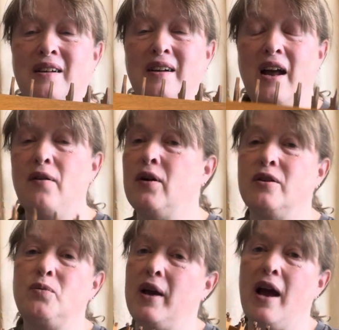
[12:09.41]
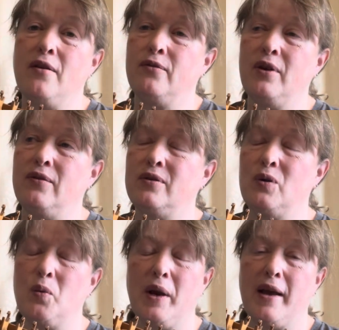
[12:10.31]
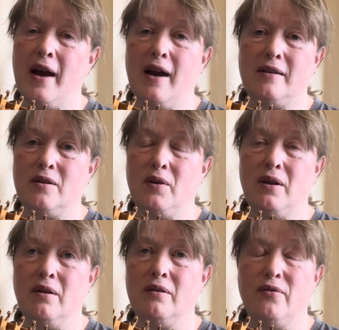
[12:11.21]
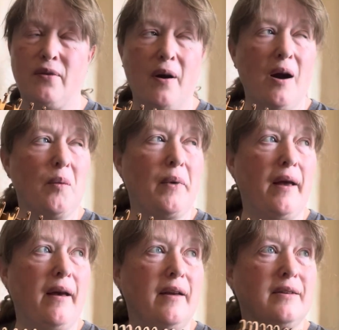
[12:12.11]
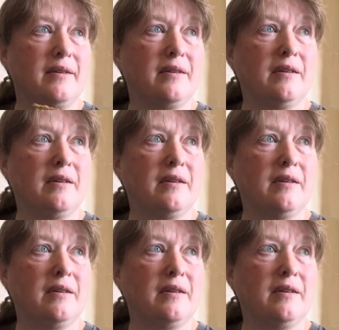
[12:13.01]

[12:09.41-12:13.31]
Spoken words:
And of course we have so many cats out here at the farm, and